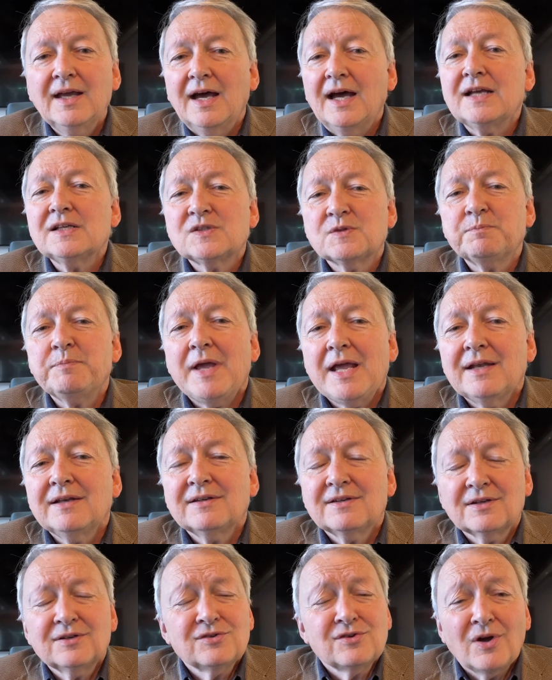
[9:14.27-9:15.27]
I
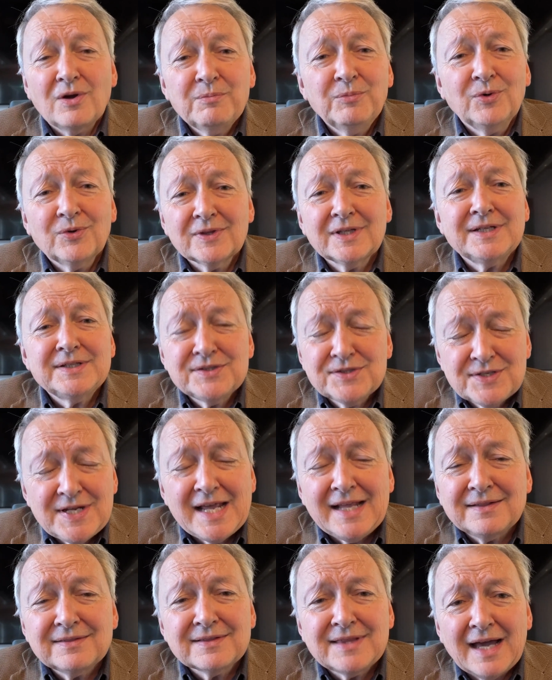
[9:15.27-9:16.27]
spend no more than
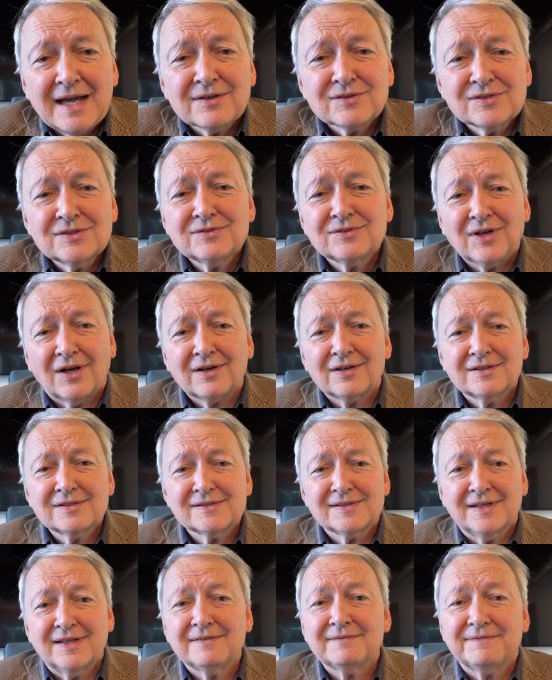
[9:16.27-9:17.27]

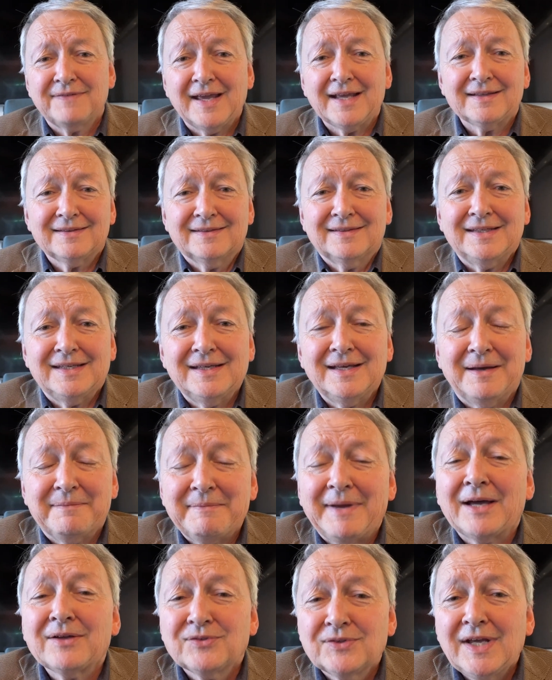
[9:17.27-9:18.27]
$10,000. In fact, the
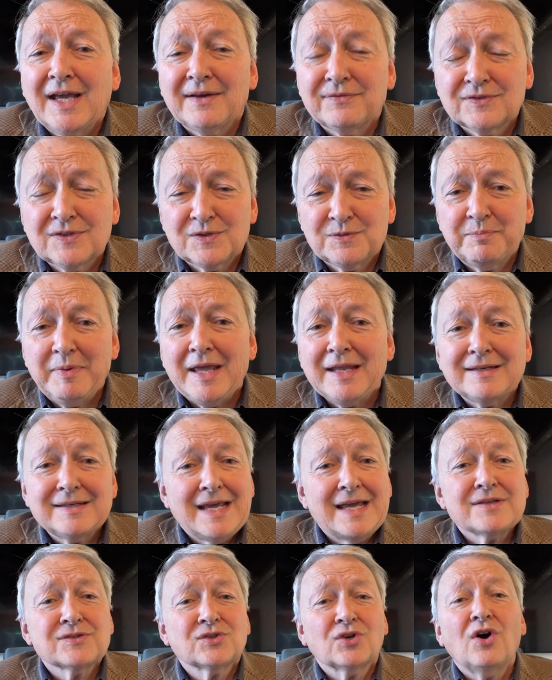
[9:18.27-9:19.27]
amount you have to spend
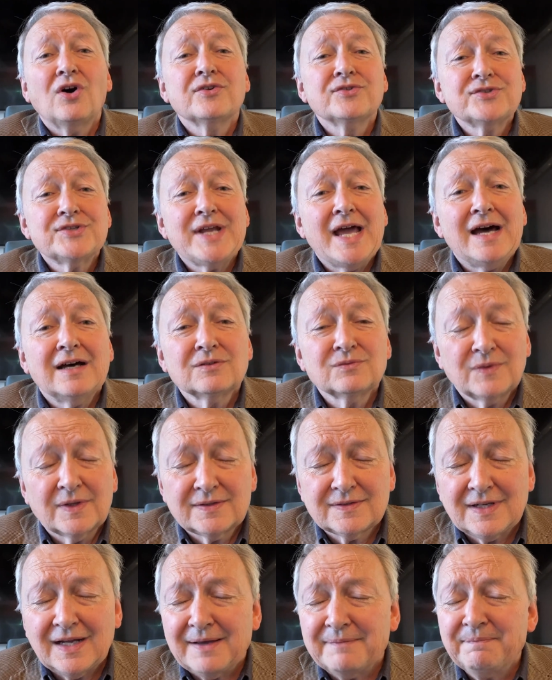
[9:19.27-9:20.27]
has gone down
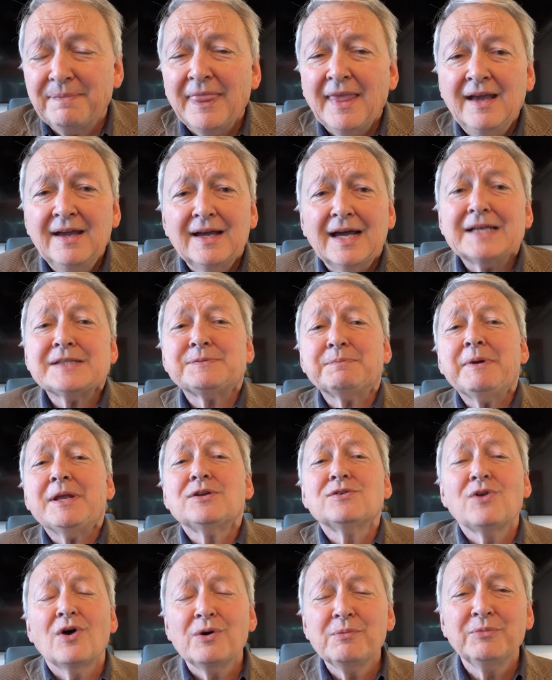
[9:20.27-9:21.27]
with time. I
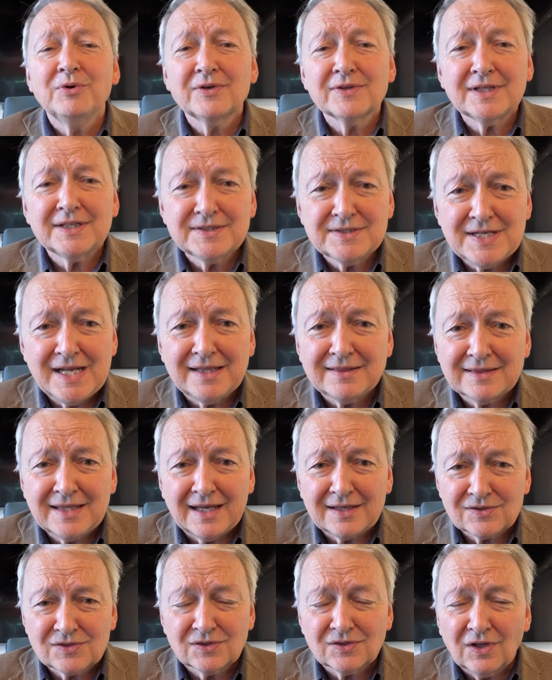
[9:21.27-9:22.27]
spend no more than
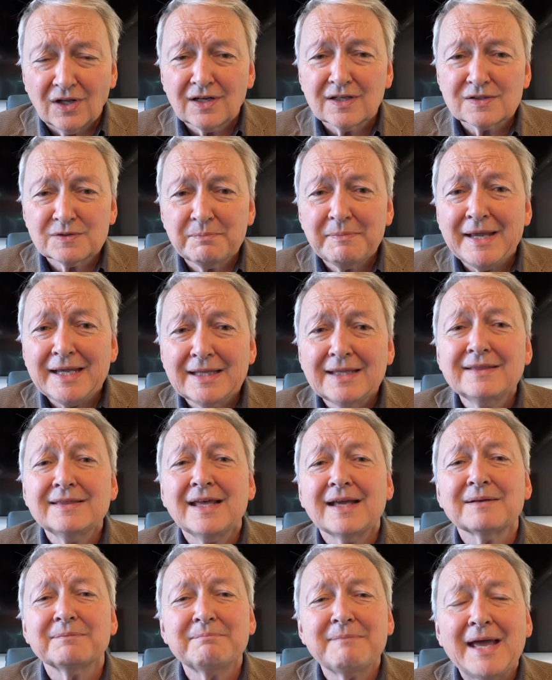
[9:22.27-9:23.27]
$10,000 making
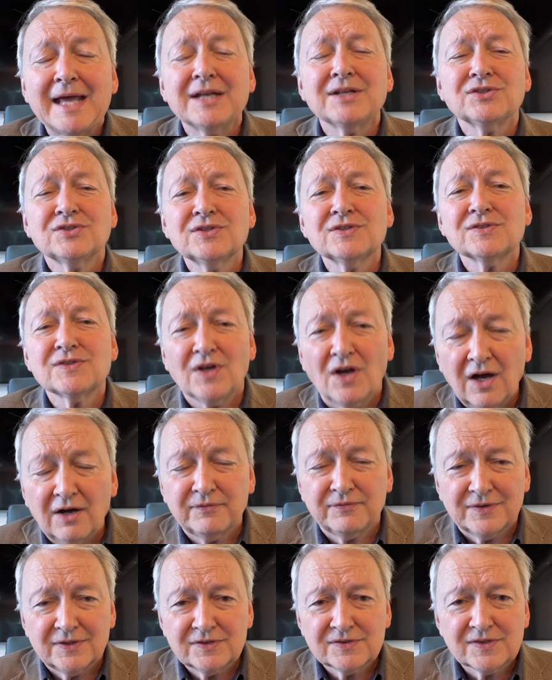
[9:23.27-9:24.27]
that manager's
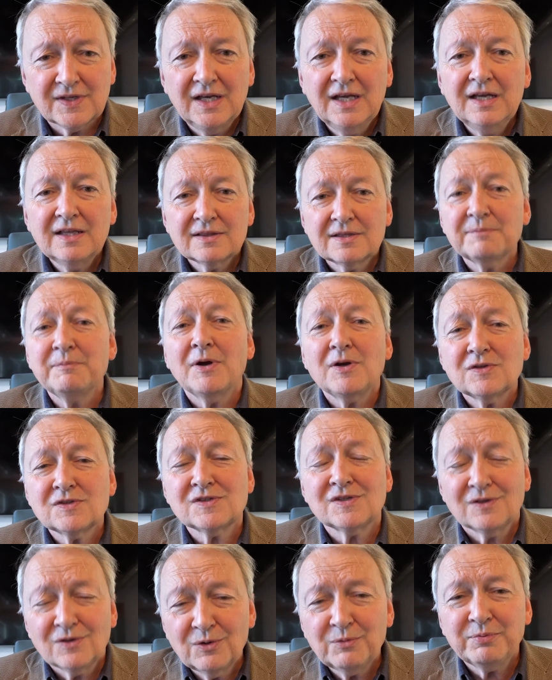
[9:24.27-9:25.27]
office the most
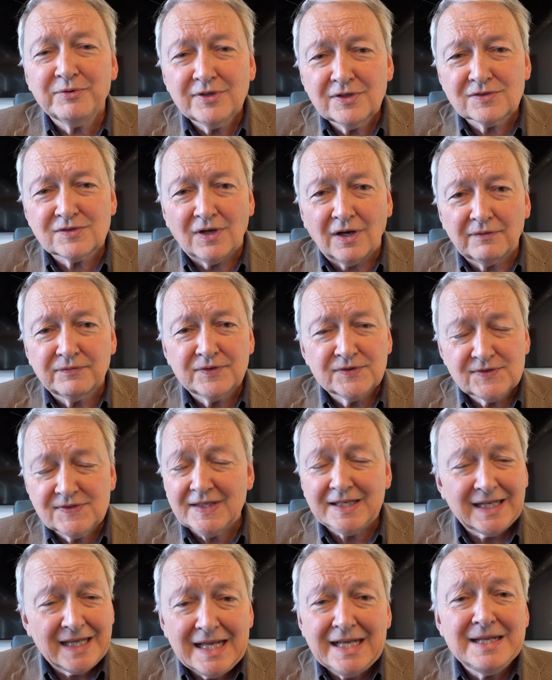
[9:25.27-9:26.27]
salubrious office
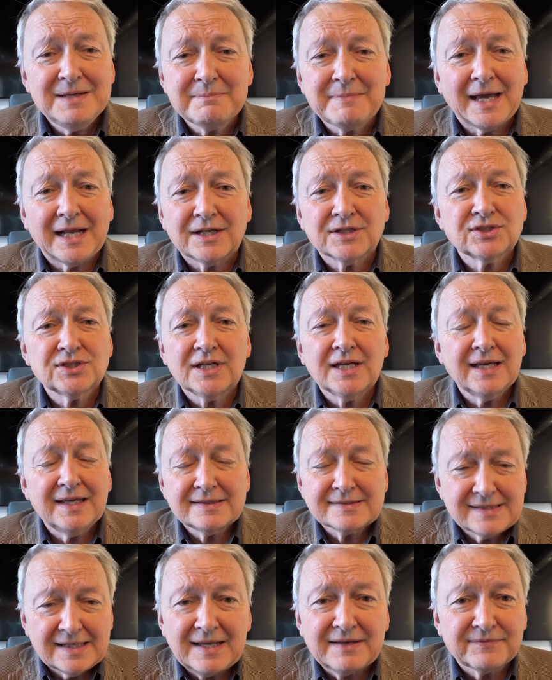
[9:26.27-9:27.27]
that any manager
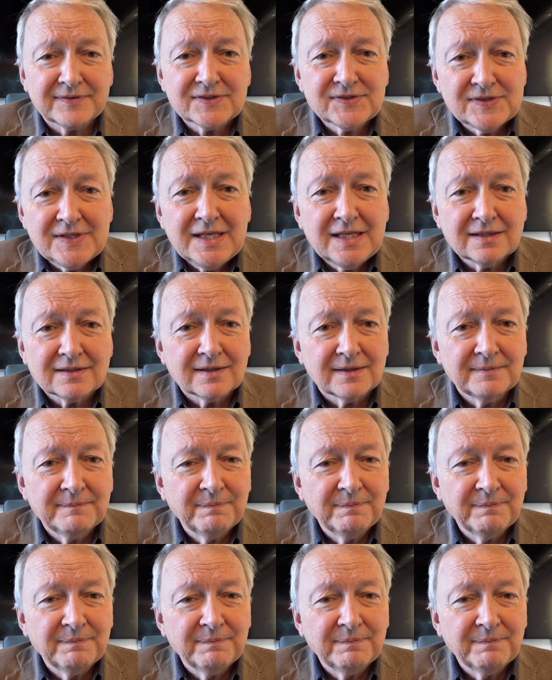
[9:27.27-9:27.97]
has ever seen.